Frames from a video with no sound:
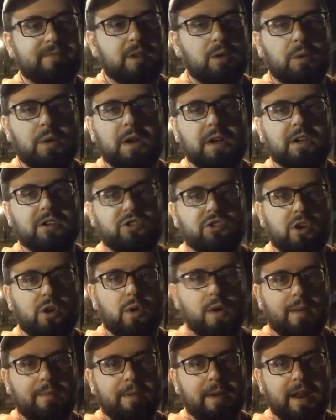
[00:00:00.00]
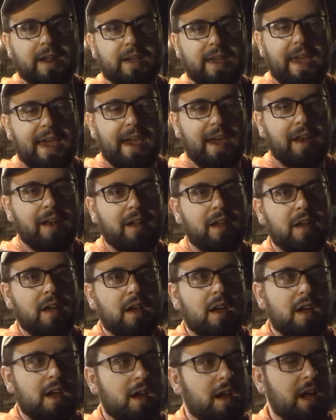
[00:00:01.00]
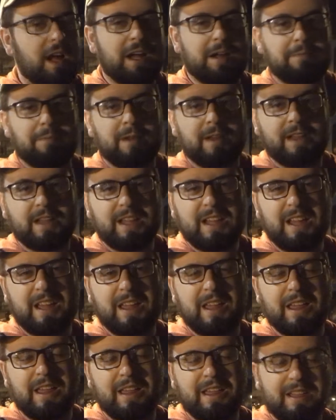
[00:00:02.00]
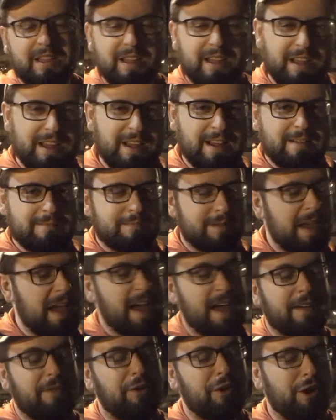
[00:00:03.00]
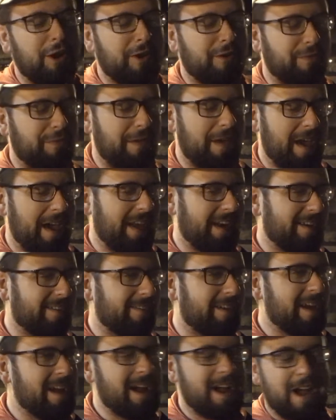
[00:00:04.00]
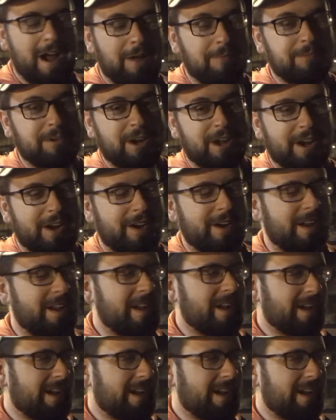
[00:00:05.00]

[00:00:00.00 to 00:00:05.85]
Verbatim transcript: wanted to show it, but I can't. Um, but yeah, if you're a fan of, I'm tired,